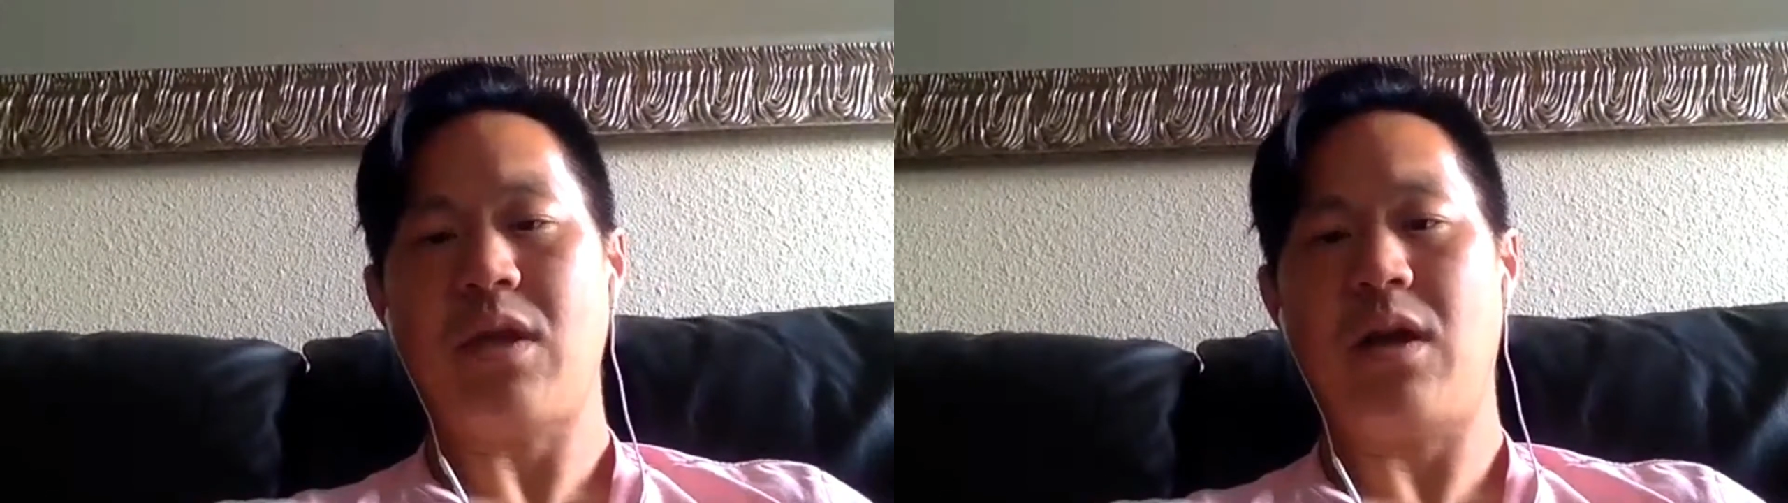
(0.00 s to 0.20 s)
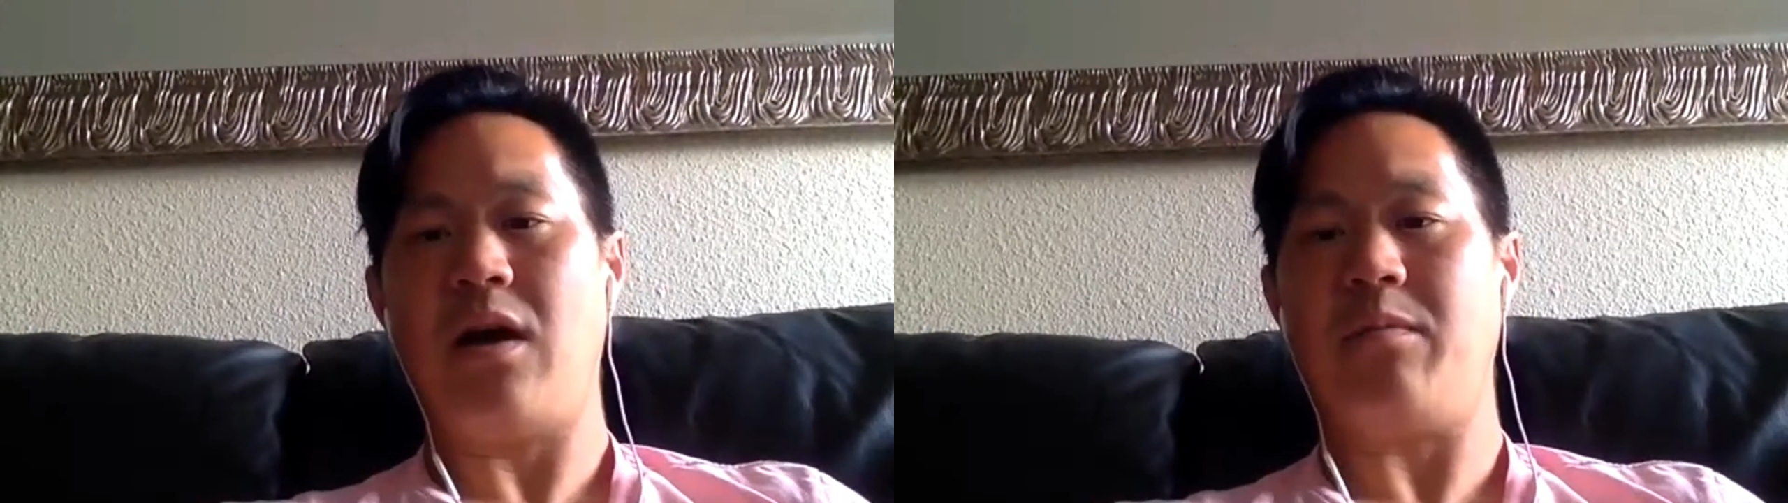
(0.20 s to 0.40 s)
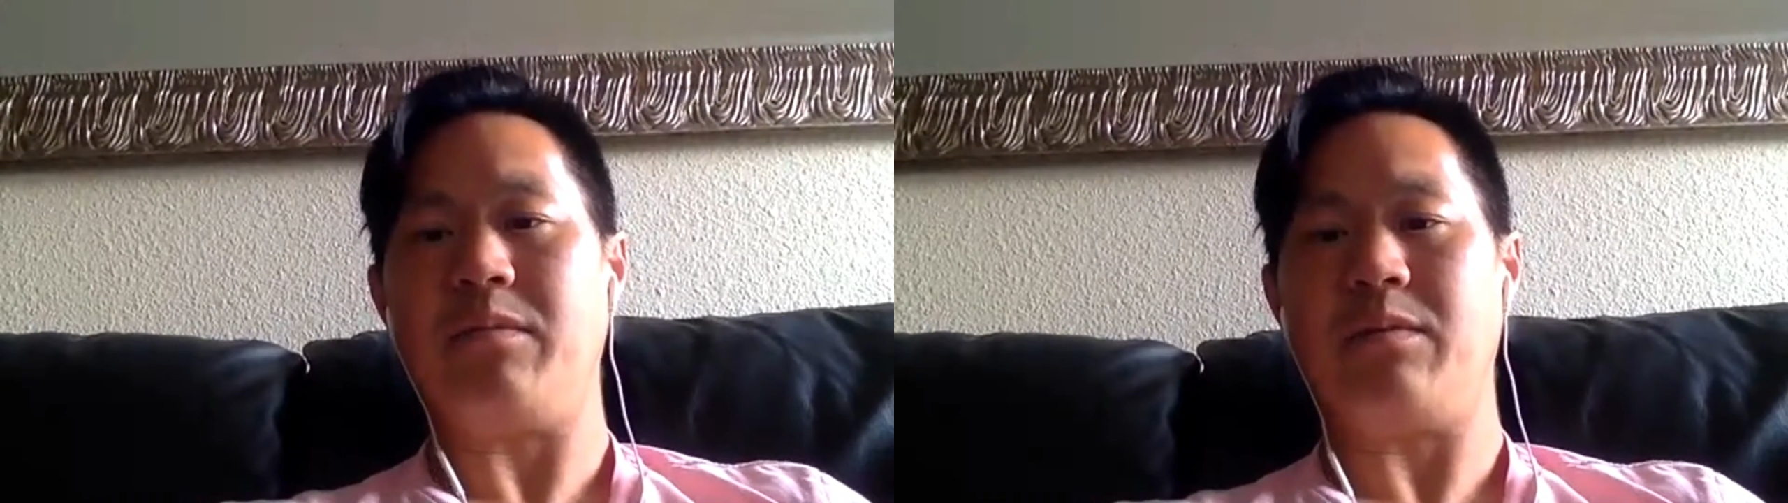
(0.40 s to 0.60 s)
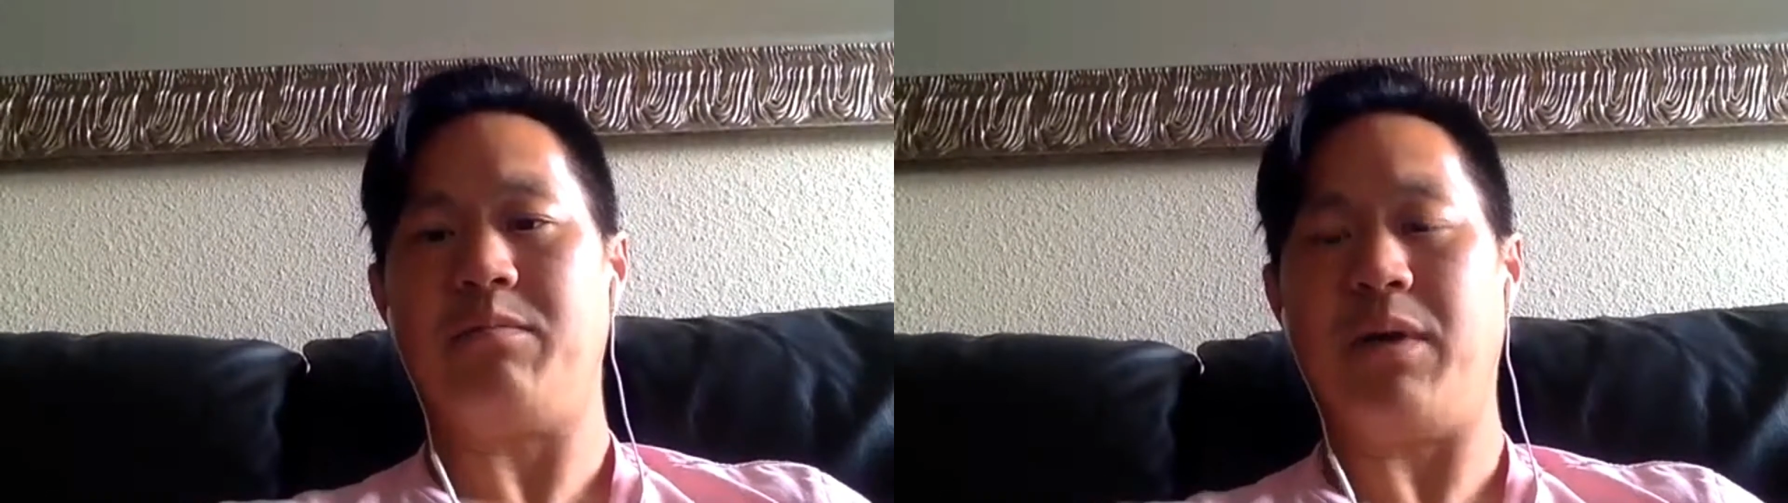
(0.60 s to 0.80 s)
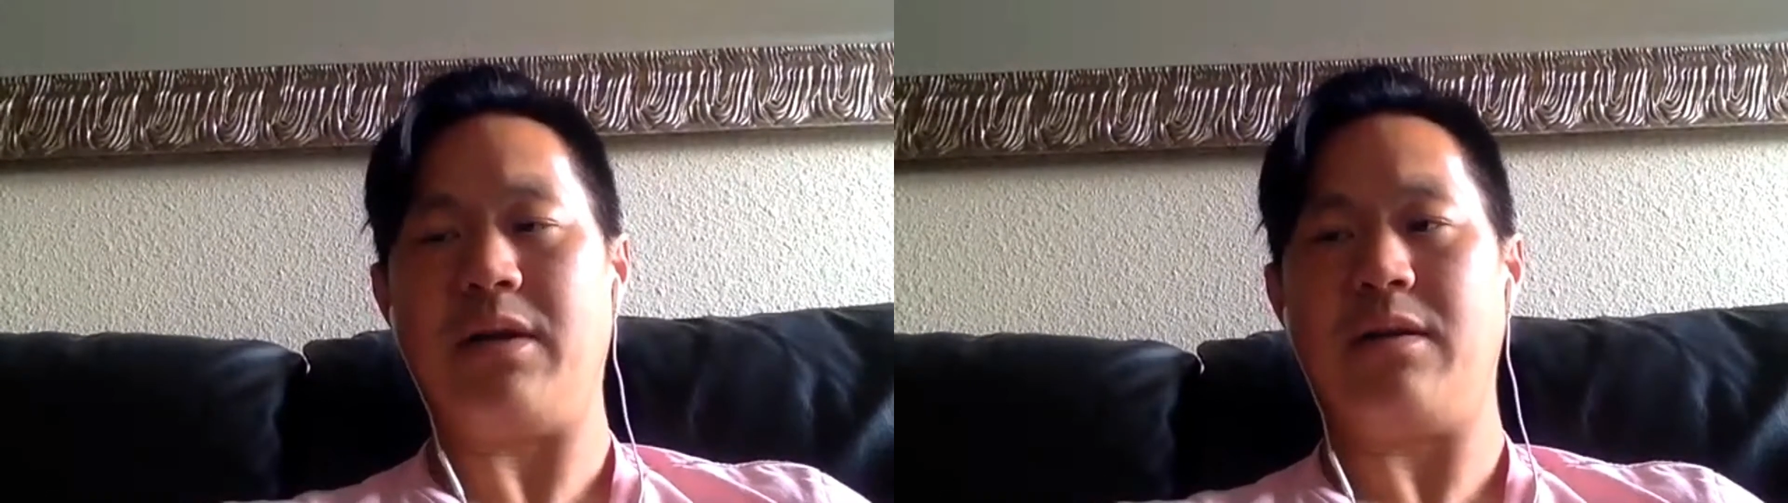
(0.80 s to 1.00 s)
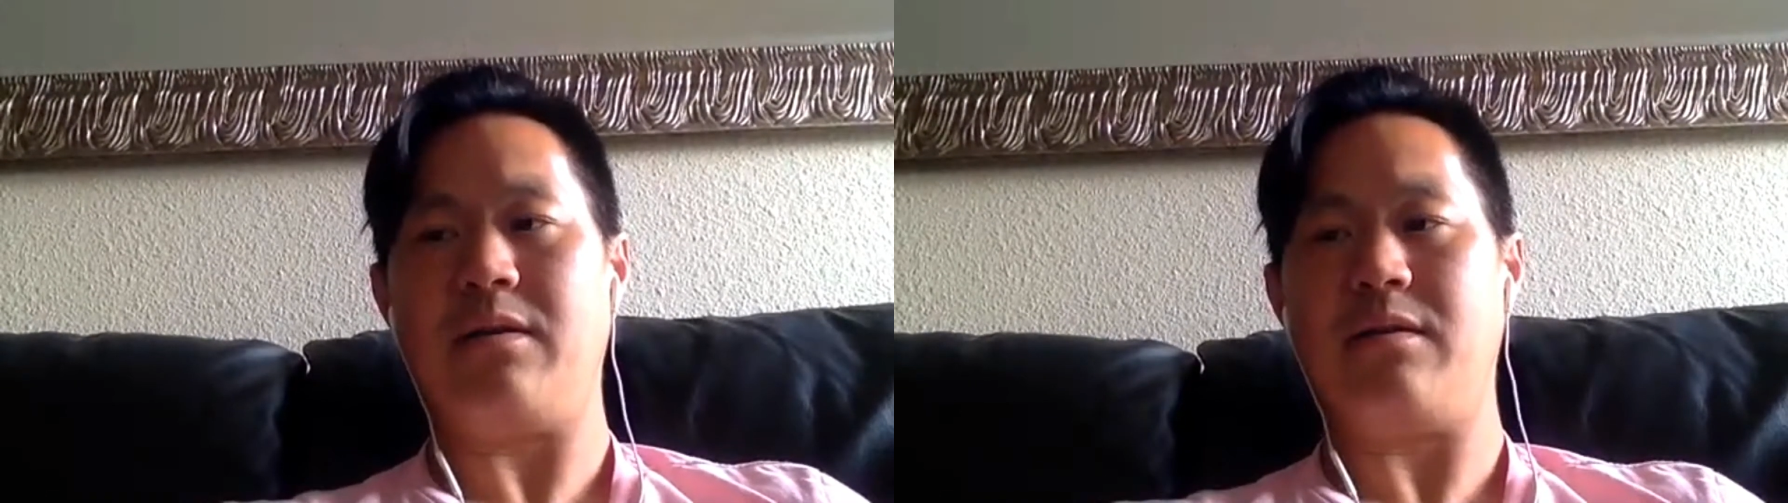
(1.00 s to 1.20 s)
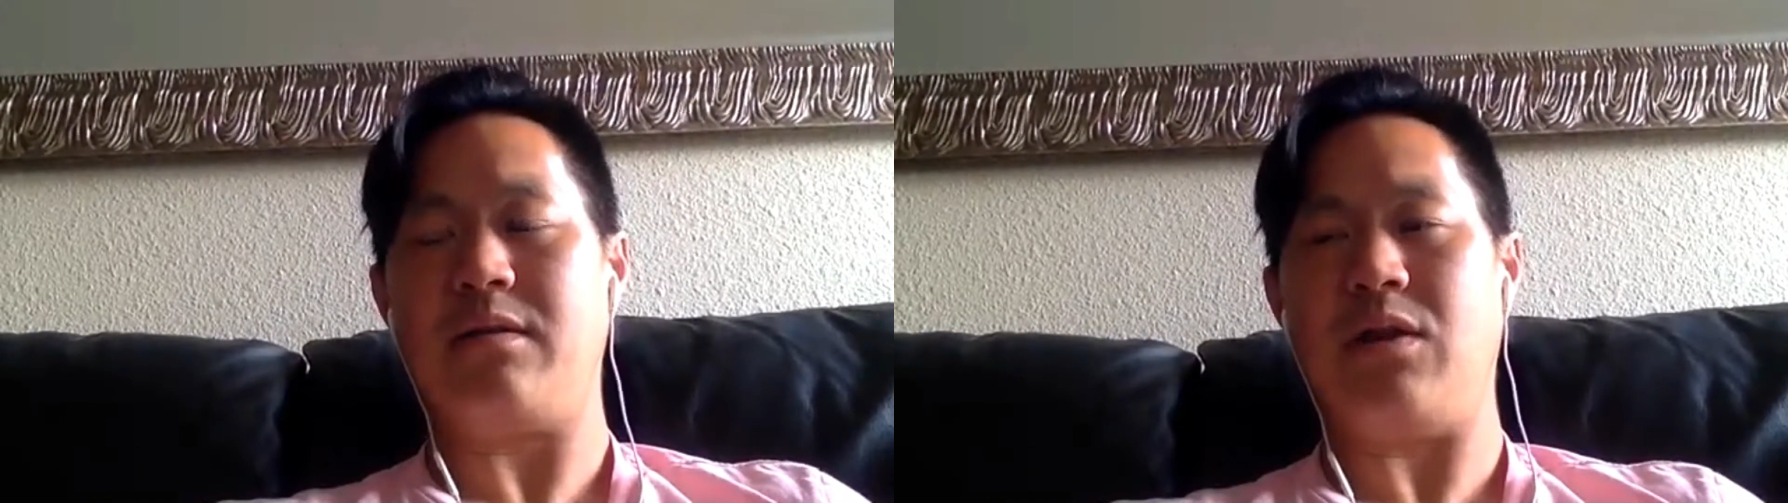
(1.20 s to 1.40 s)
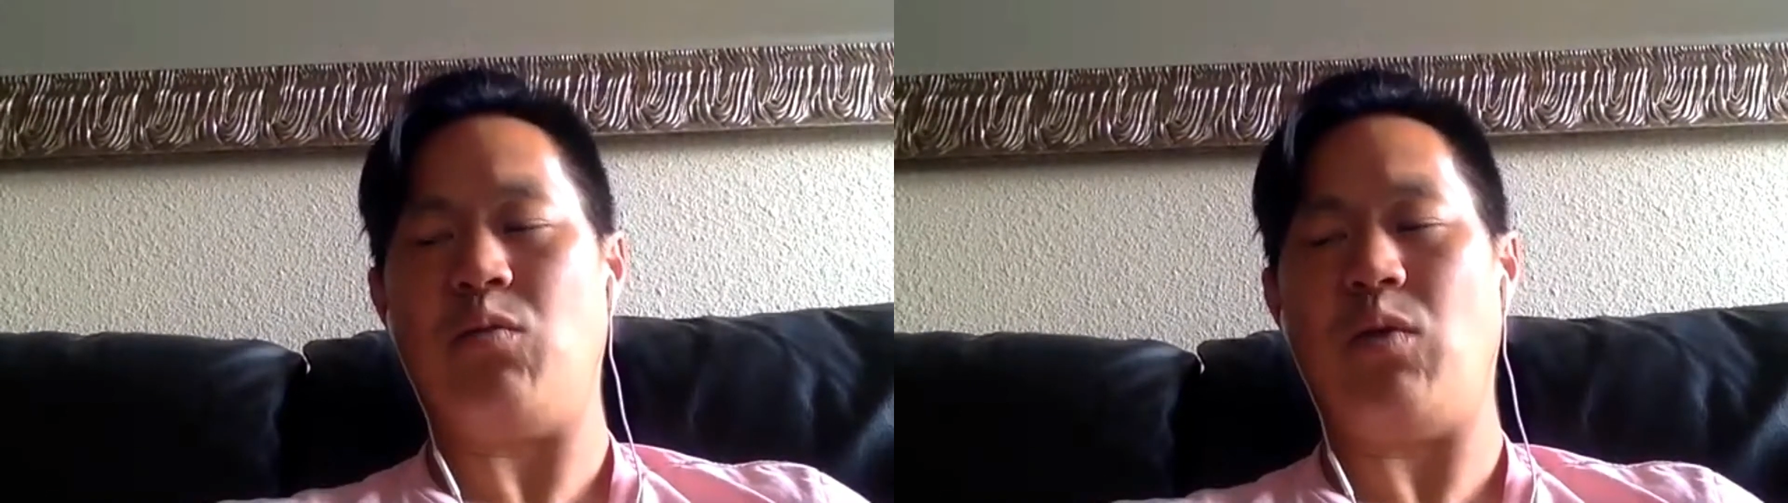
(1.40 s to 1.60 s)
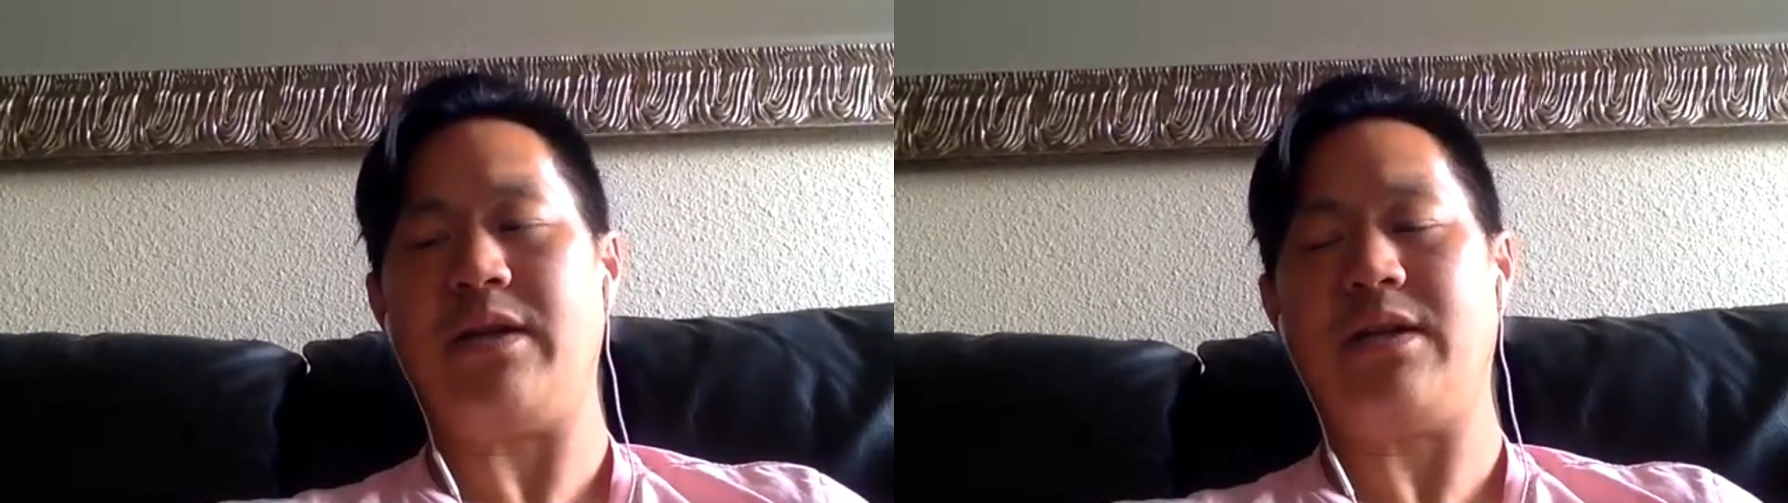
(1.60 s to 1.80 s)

But wanted